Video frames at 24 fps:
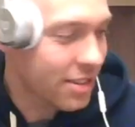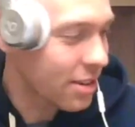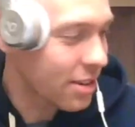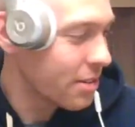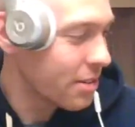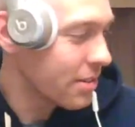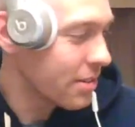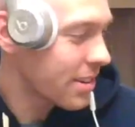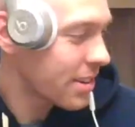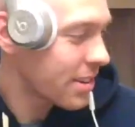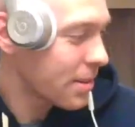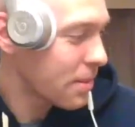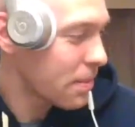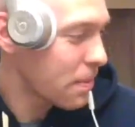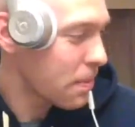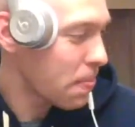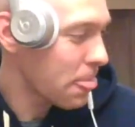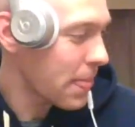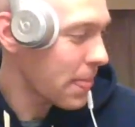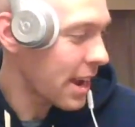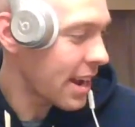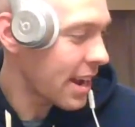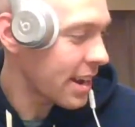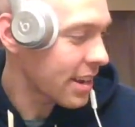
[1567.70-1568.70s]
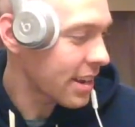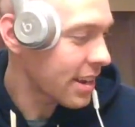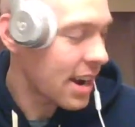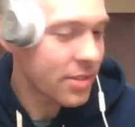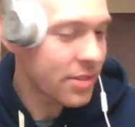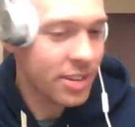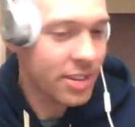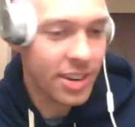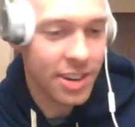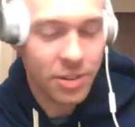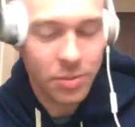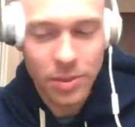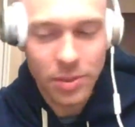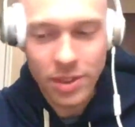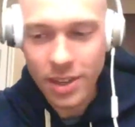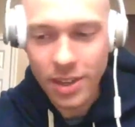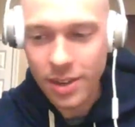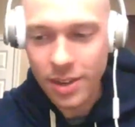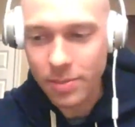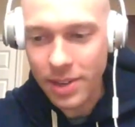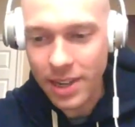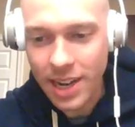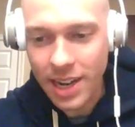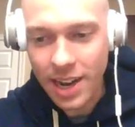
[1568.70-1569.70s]
So I had a conversation with
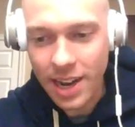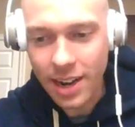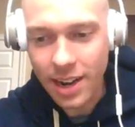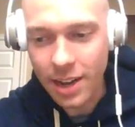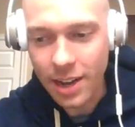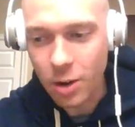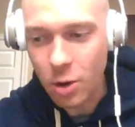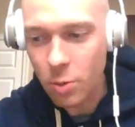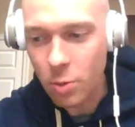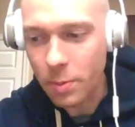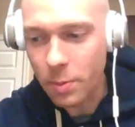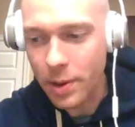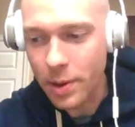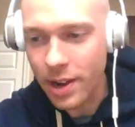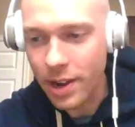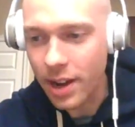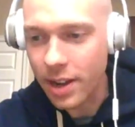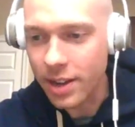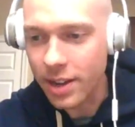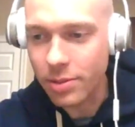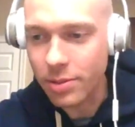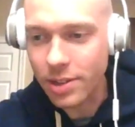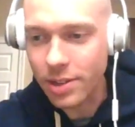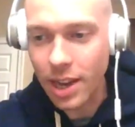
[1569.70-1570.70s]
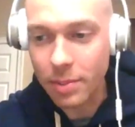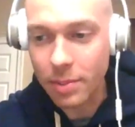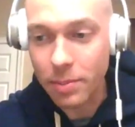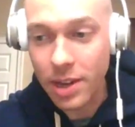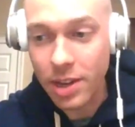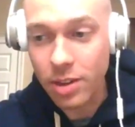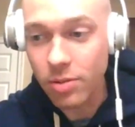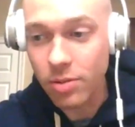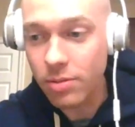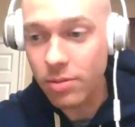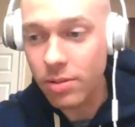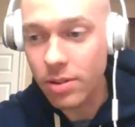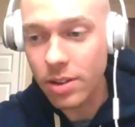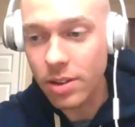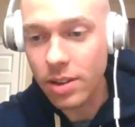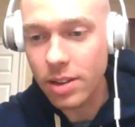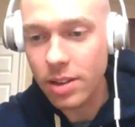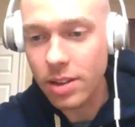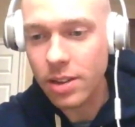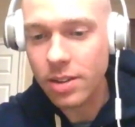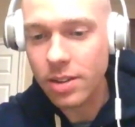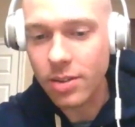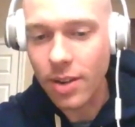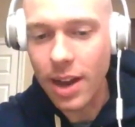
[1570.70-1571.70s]
him that kind of like opened my. He was like, "Man,
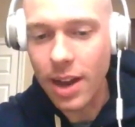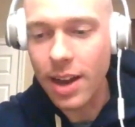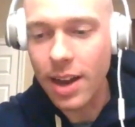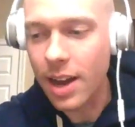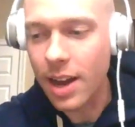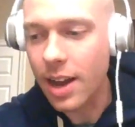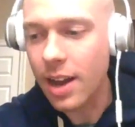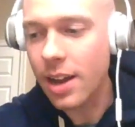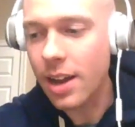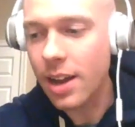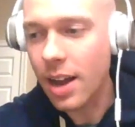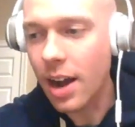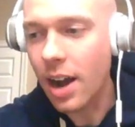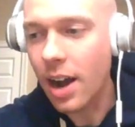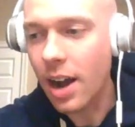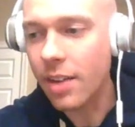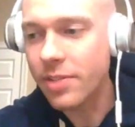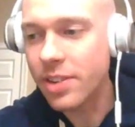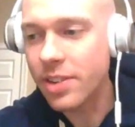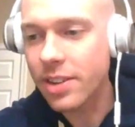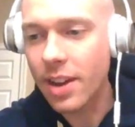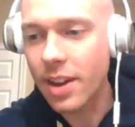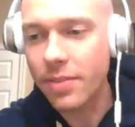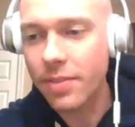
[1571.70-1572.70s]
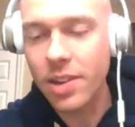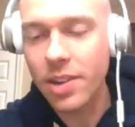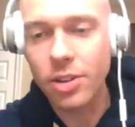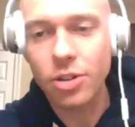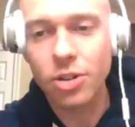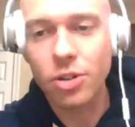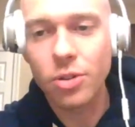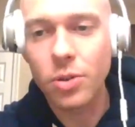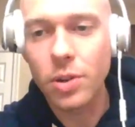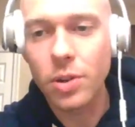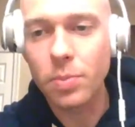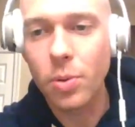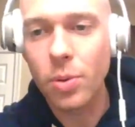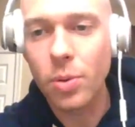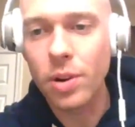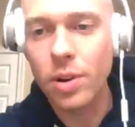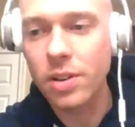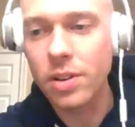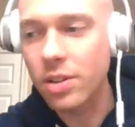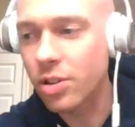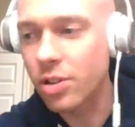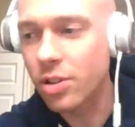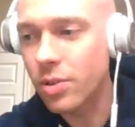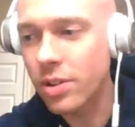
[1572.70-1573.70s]
obviously I've done the
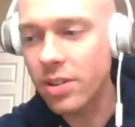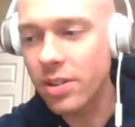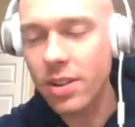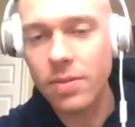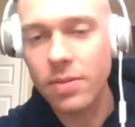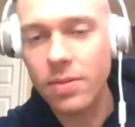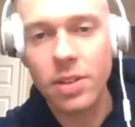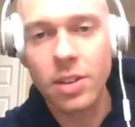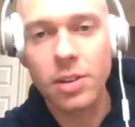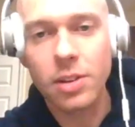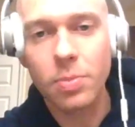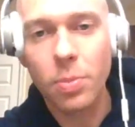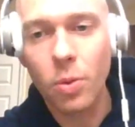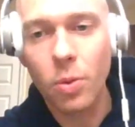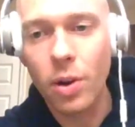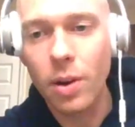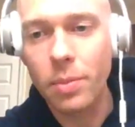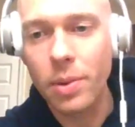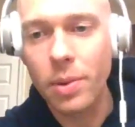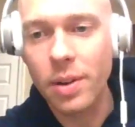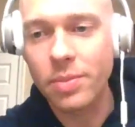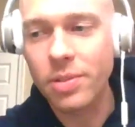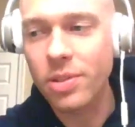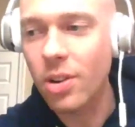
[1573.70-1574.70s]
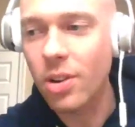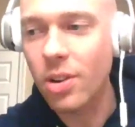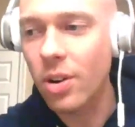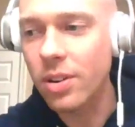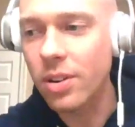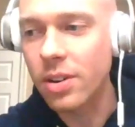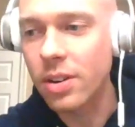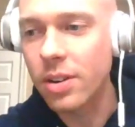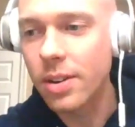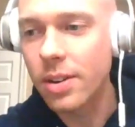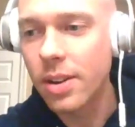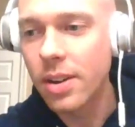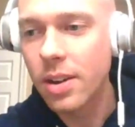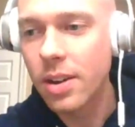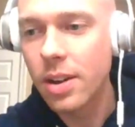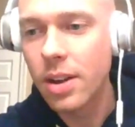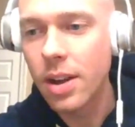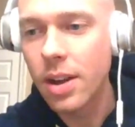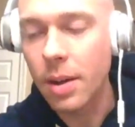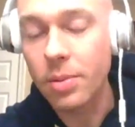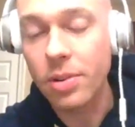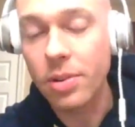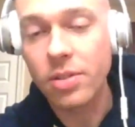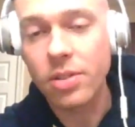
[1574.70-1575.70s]
shooting stuff to this point, but I'm going
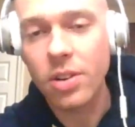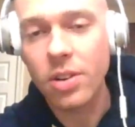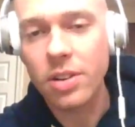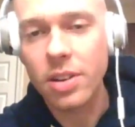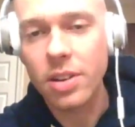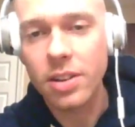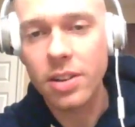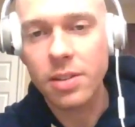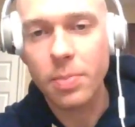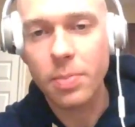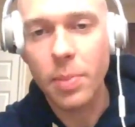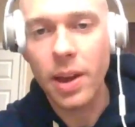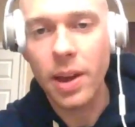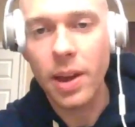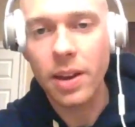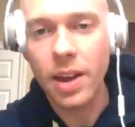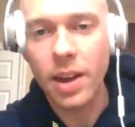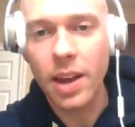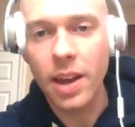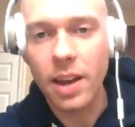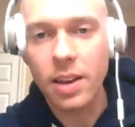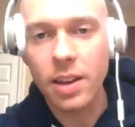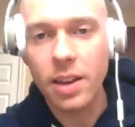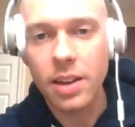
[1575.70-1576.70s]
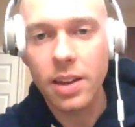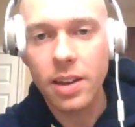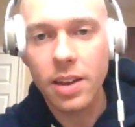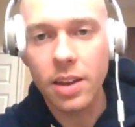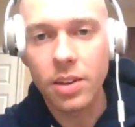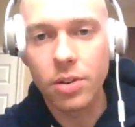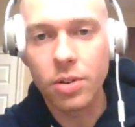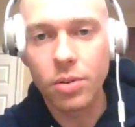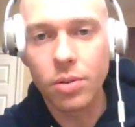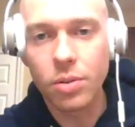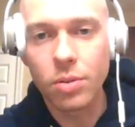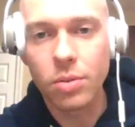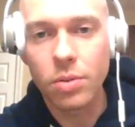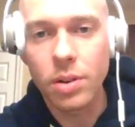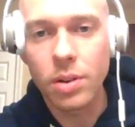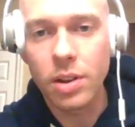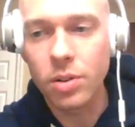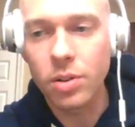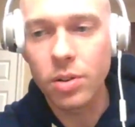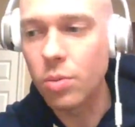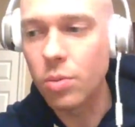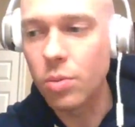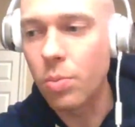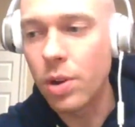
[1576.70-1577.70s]
to start to expand that and
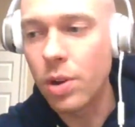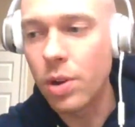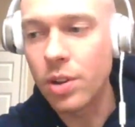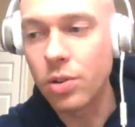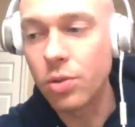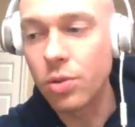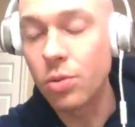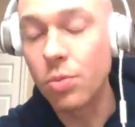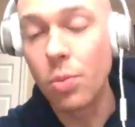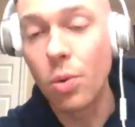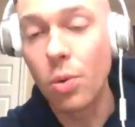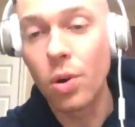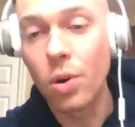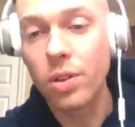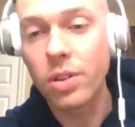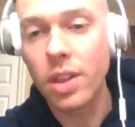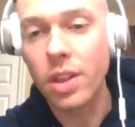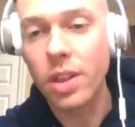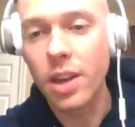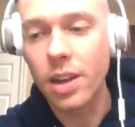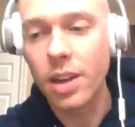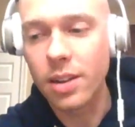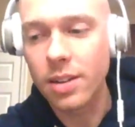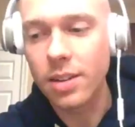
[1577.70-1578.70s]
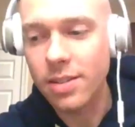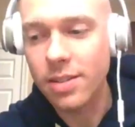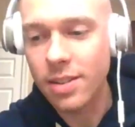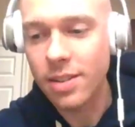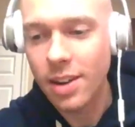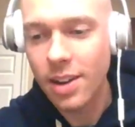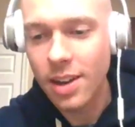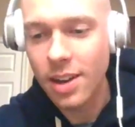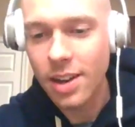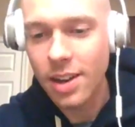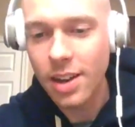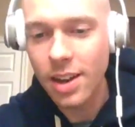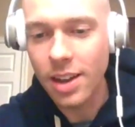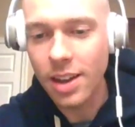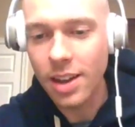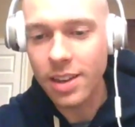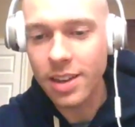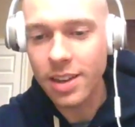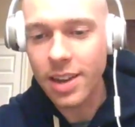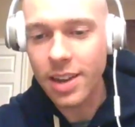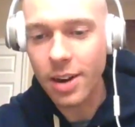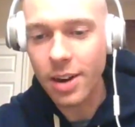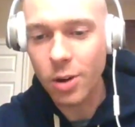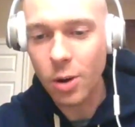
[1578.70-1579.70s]
do more things." And
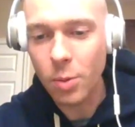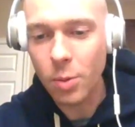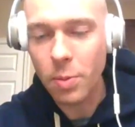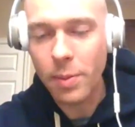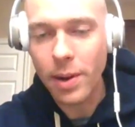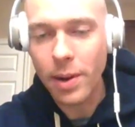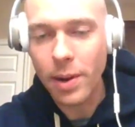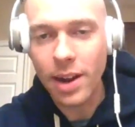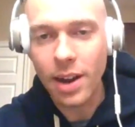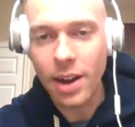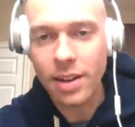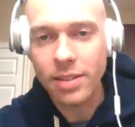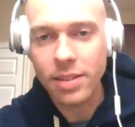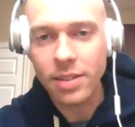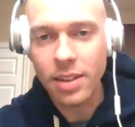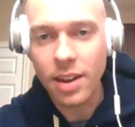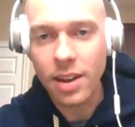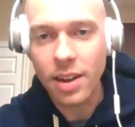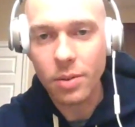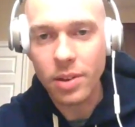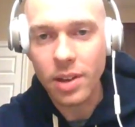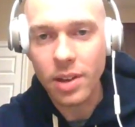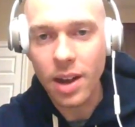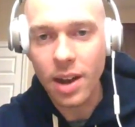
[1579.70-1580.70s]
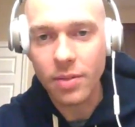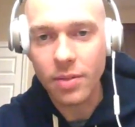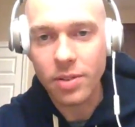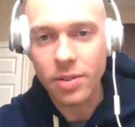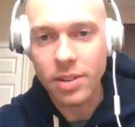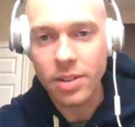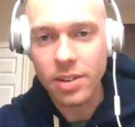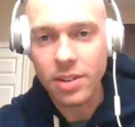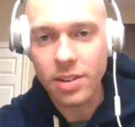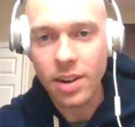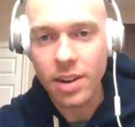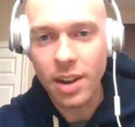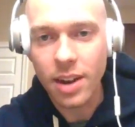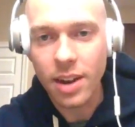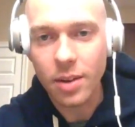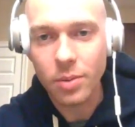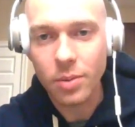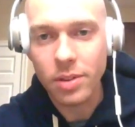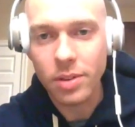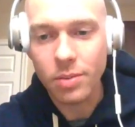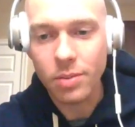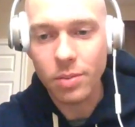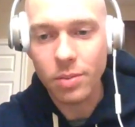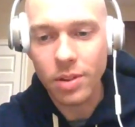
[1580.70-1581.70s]
he kind of opened my eyes to that with the conversation I had
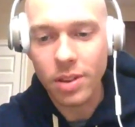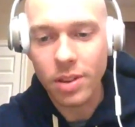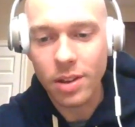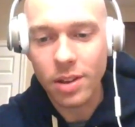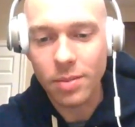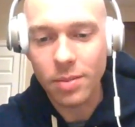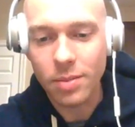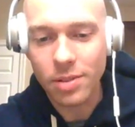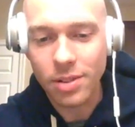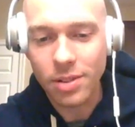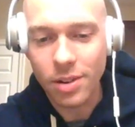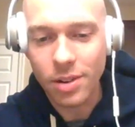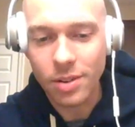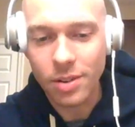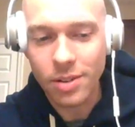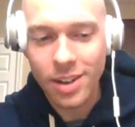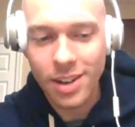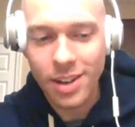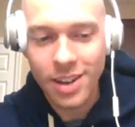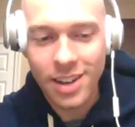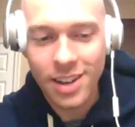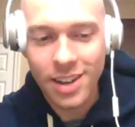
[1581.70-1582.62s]
with him. So,